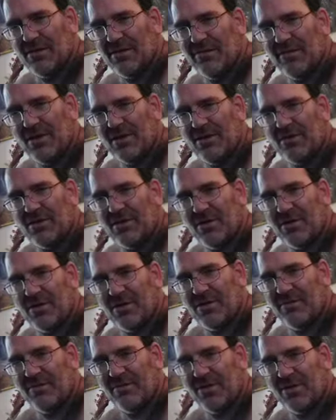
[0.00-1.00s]
if I
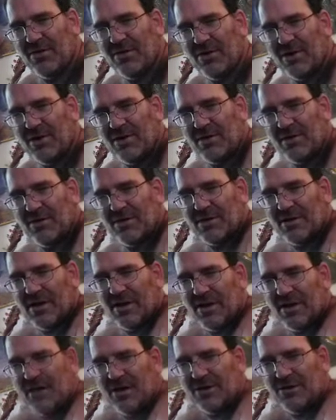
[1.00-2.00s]
don't get
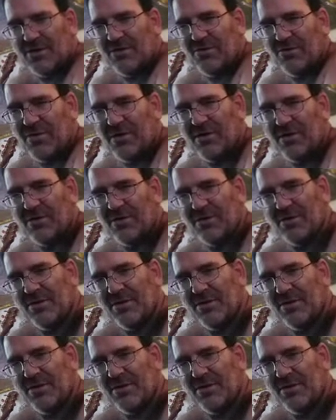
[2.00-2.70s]
snake eyes, oh well.